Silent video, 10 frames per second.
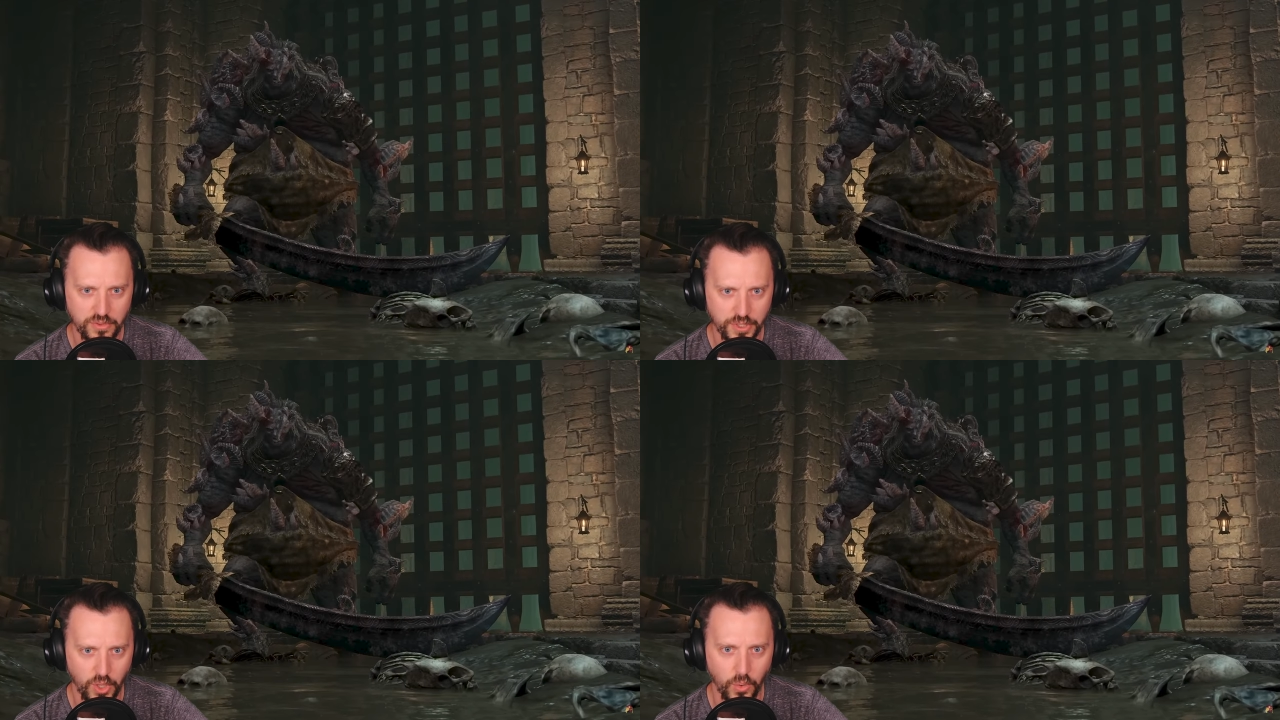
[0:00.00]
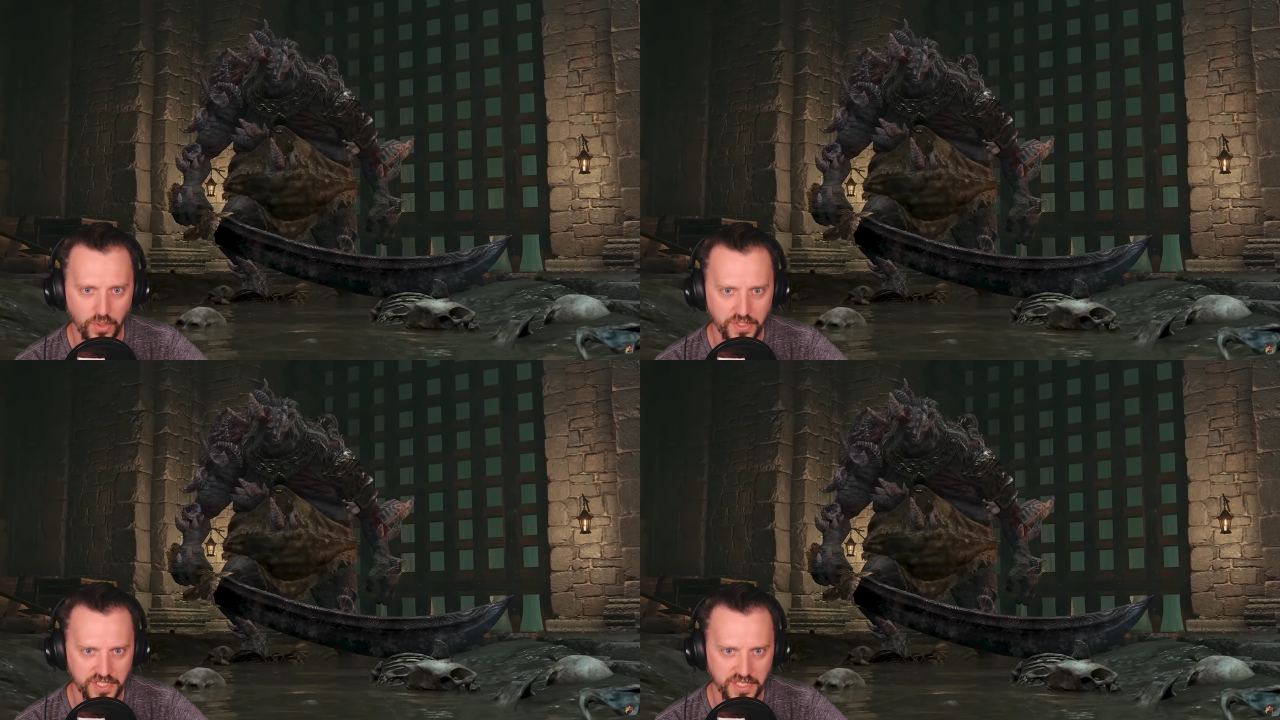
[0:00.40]
with
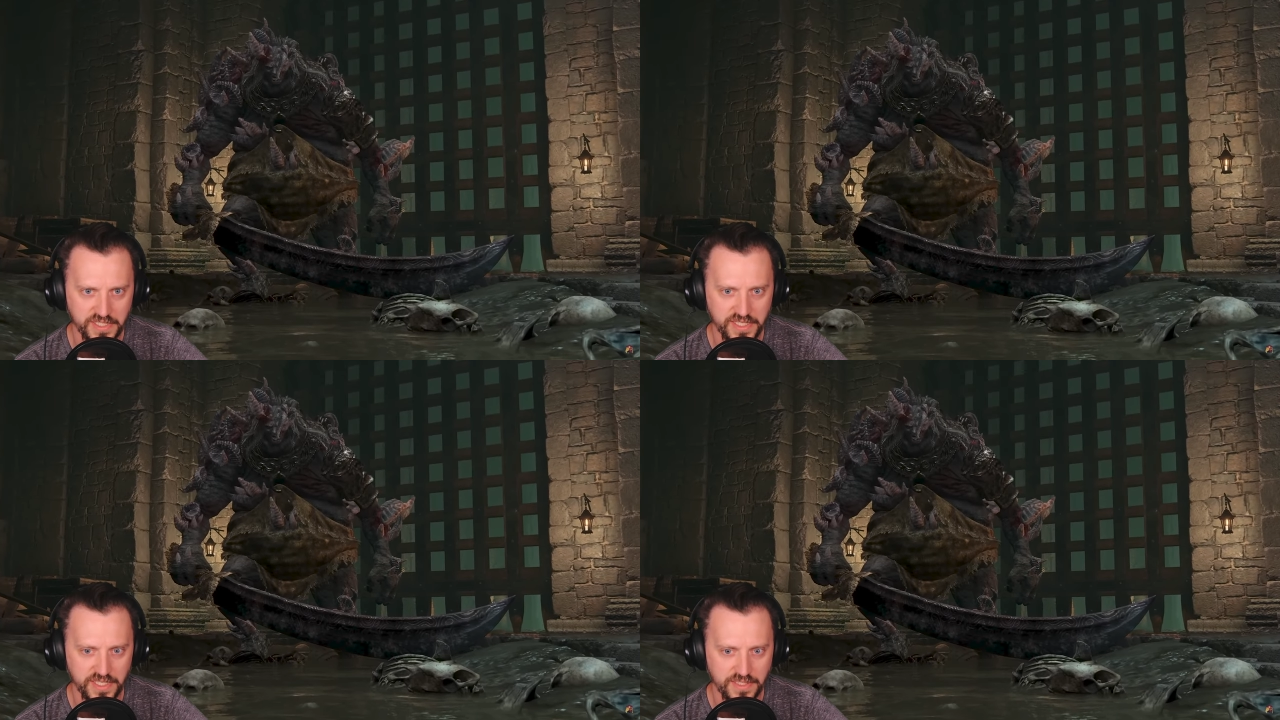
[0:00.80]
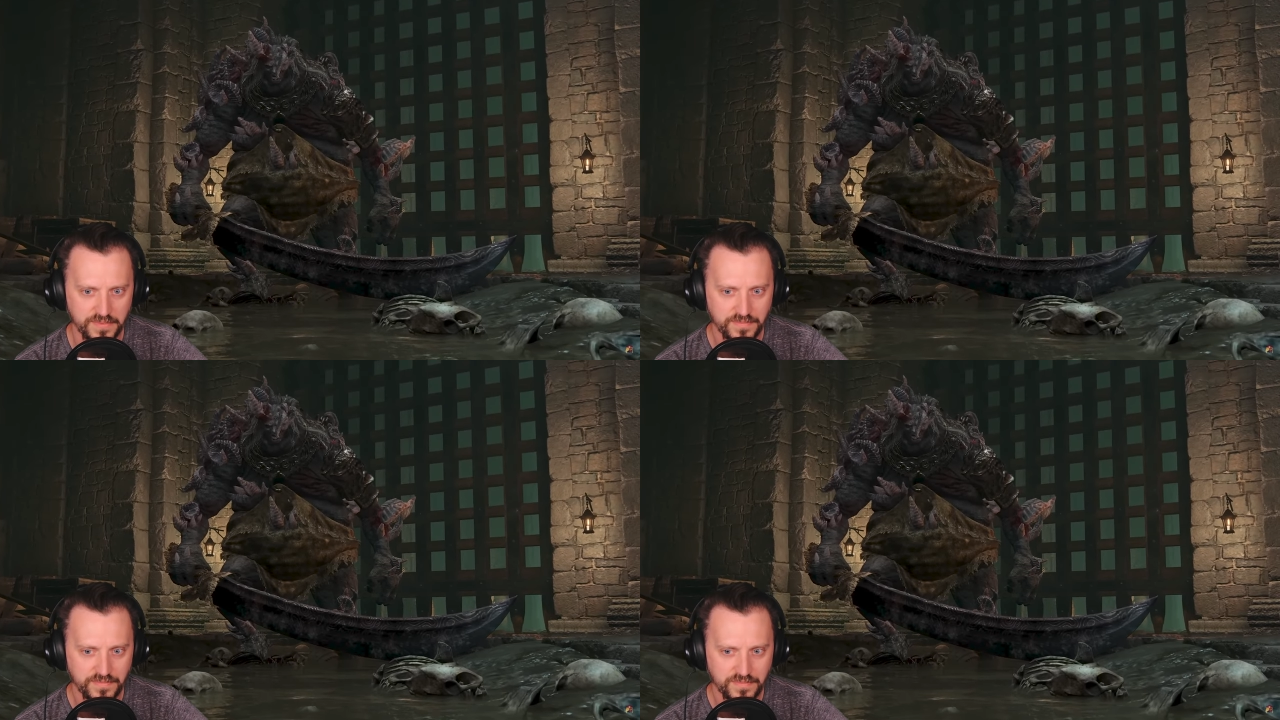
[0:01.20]
horns in its head
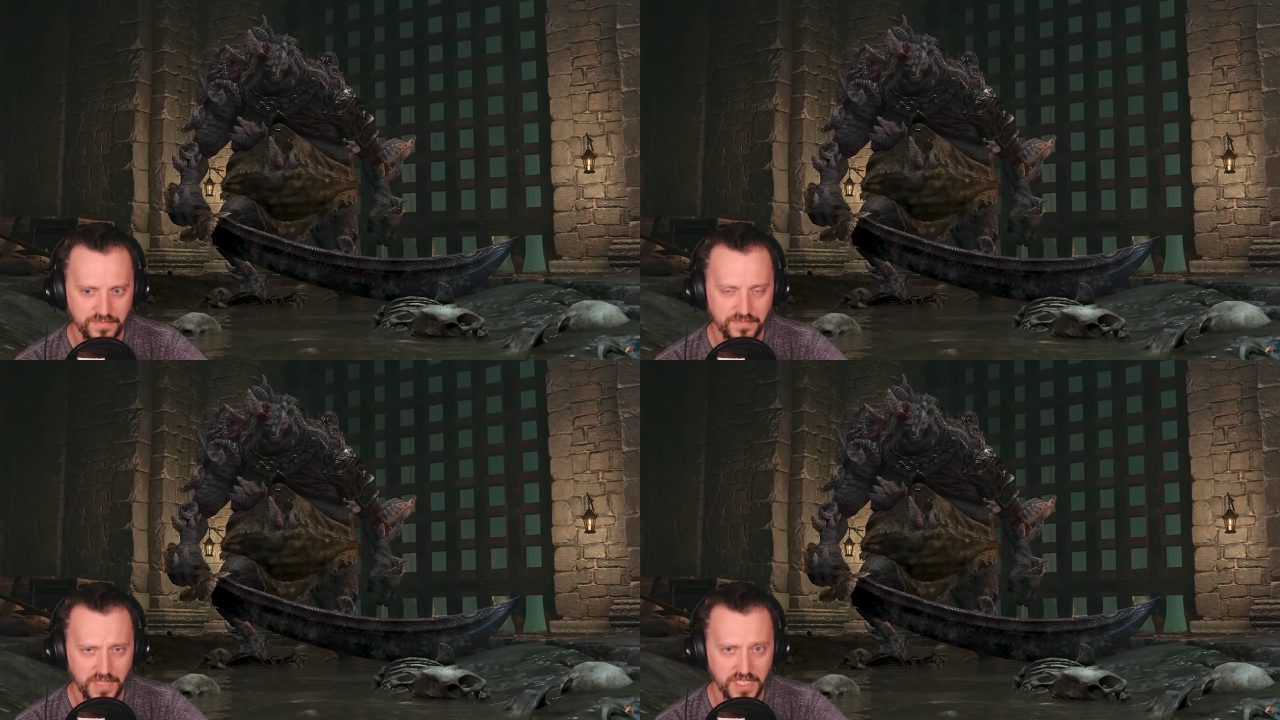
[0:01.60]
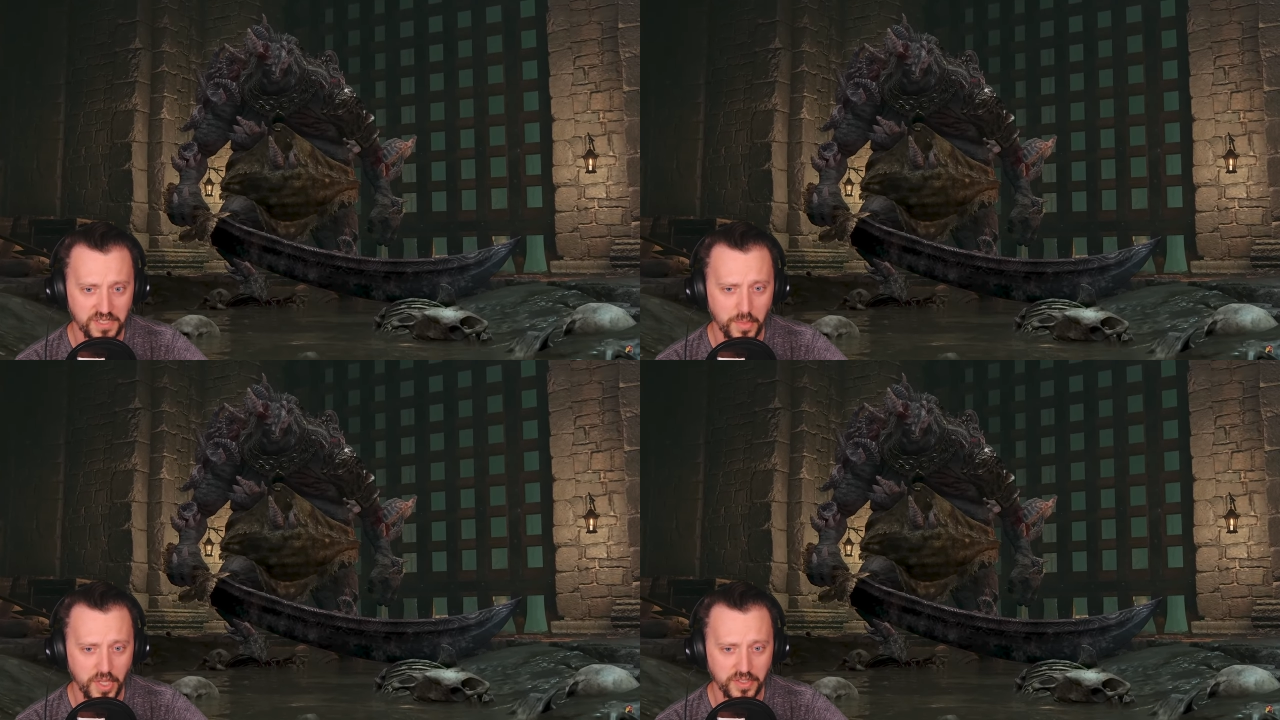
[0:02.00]
as a tool as a
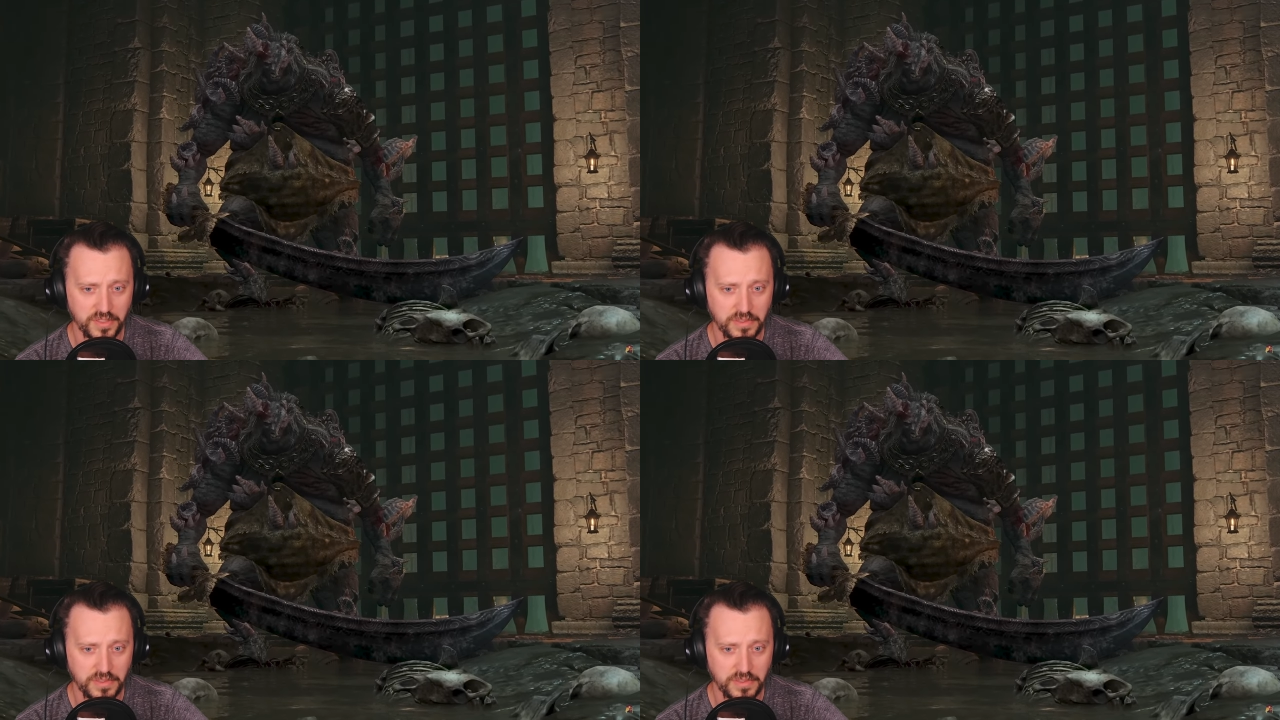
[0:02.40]
mother.